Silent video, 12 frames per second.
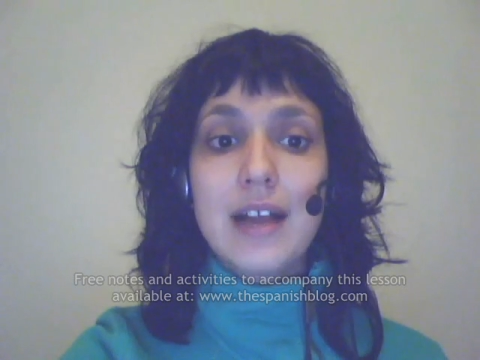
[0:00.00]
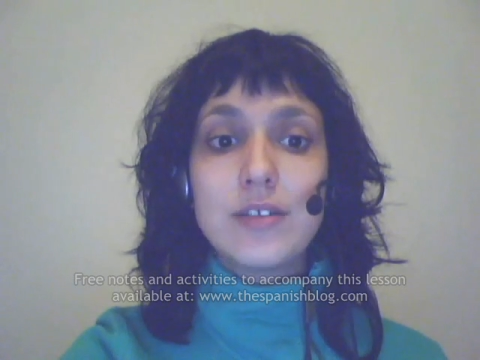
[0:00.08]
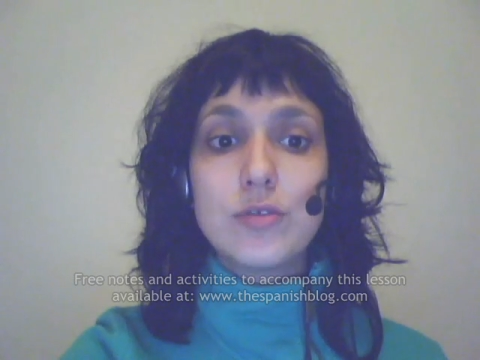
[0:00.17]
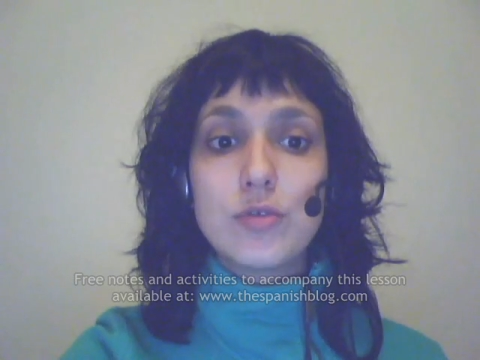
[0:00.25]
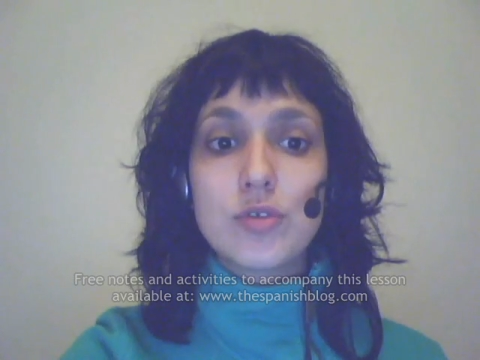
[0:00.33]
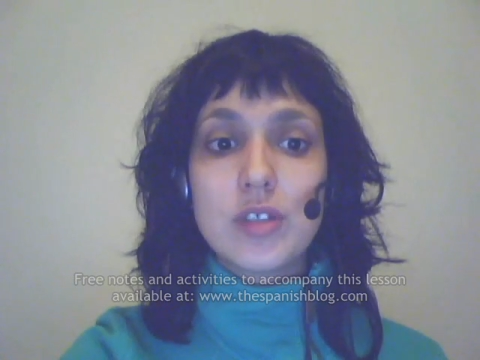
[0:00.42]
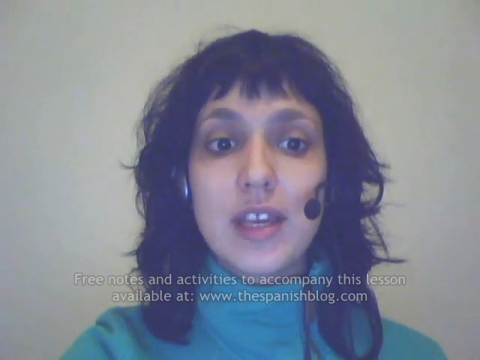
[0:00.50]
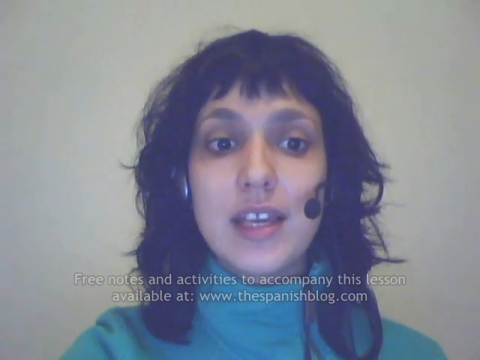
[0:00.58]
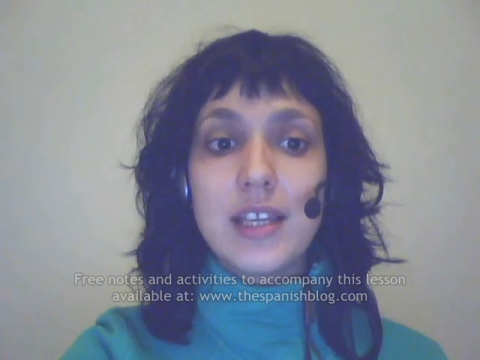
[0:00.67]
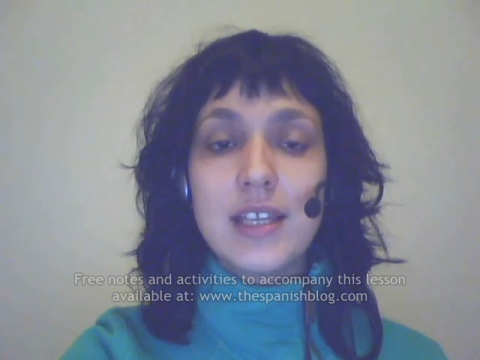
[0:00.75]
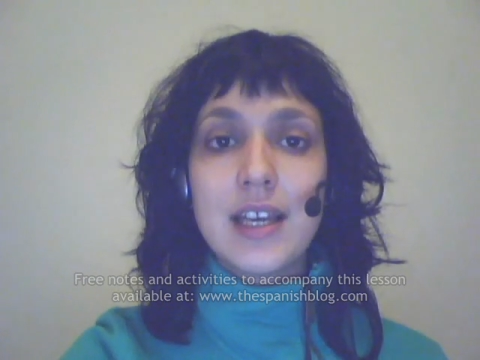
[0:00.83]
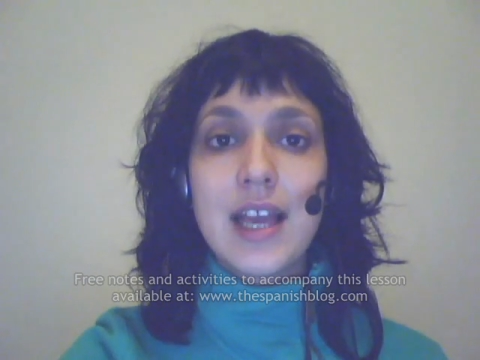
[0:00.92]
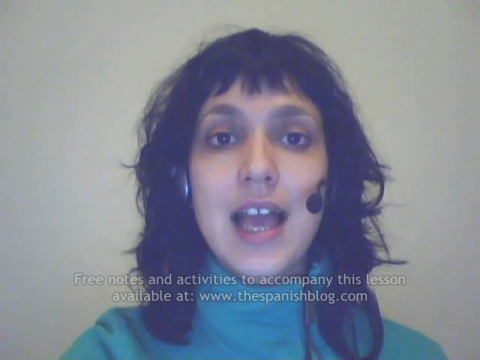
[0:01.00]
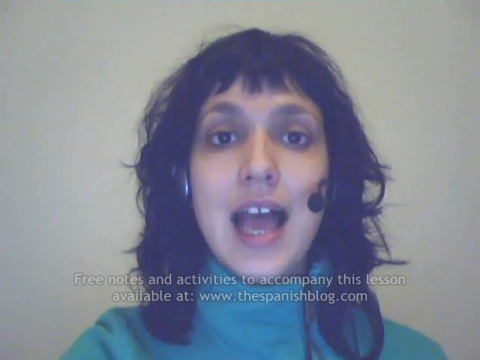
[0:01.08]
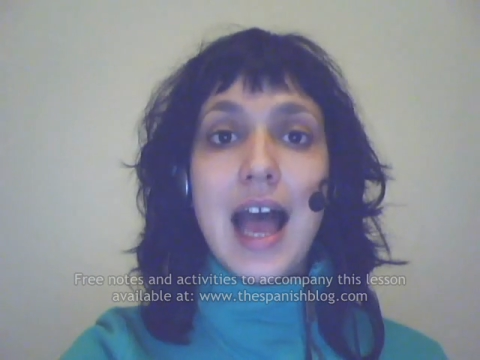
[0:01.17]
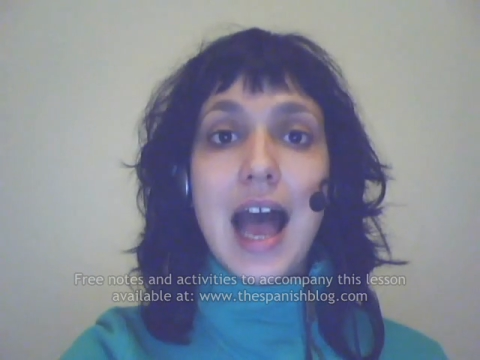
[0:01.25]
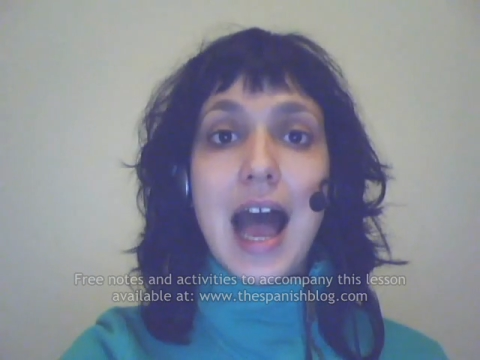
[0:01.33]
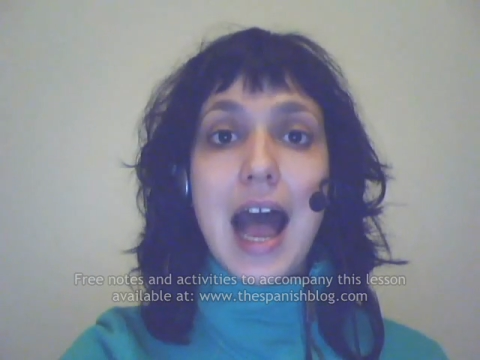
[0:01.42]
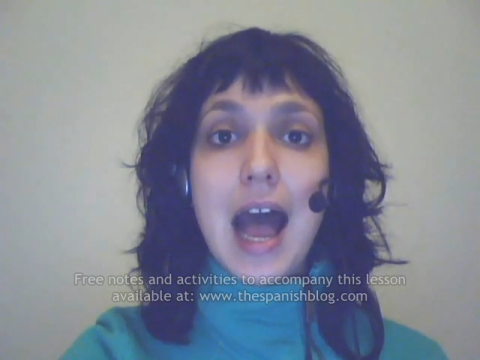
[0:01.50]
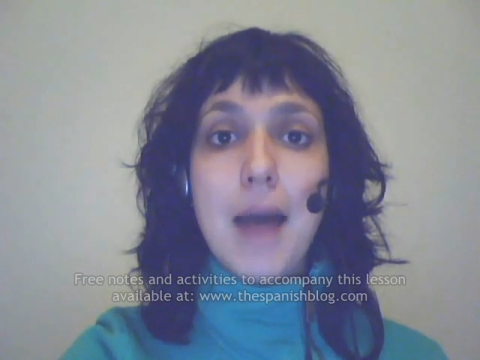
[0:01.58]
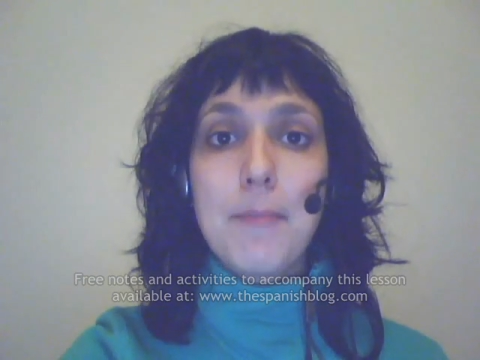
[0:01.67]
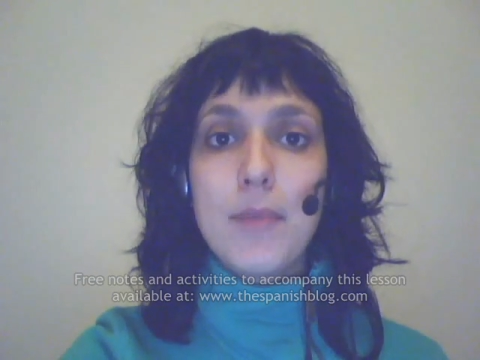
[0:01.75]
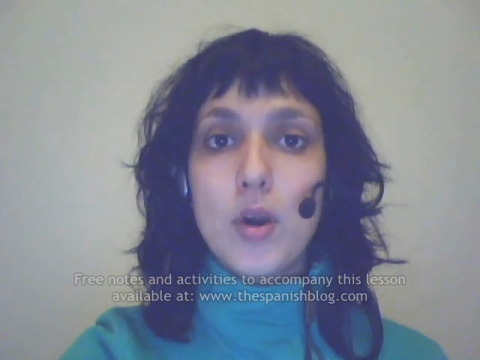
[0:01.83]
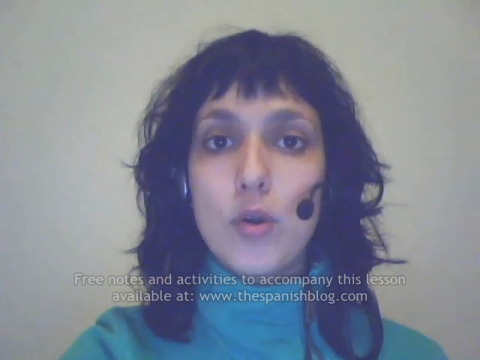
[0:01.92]
and you say
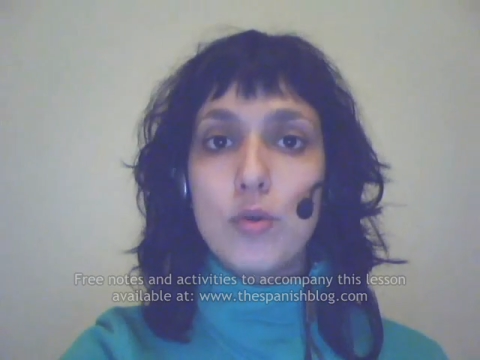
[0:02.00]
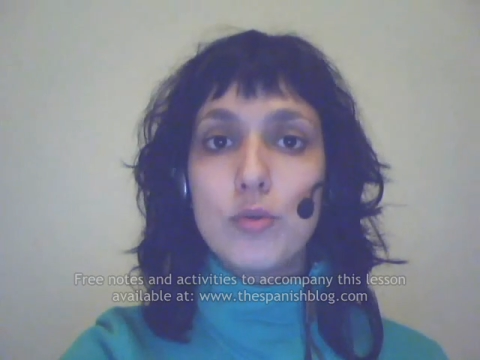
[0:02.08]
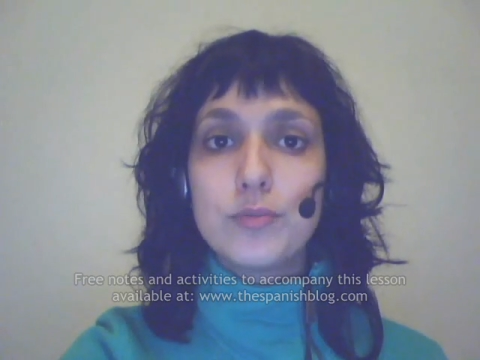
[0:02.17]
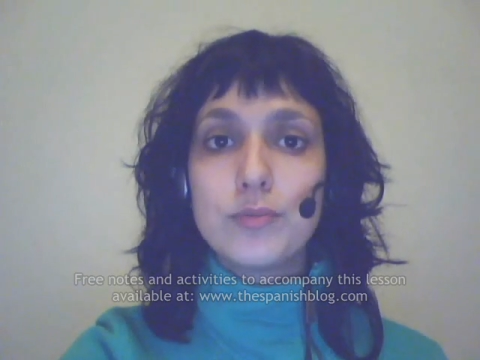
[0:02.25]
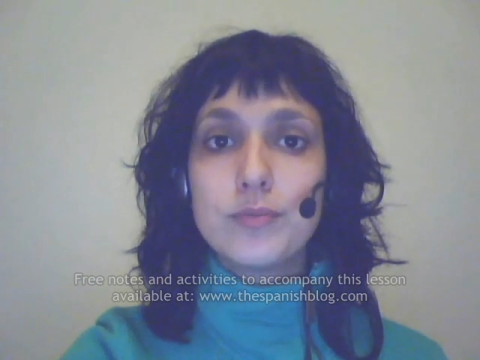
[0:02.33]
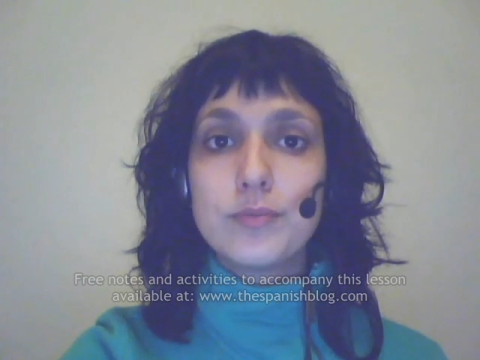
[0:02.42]
hablo,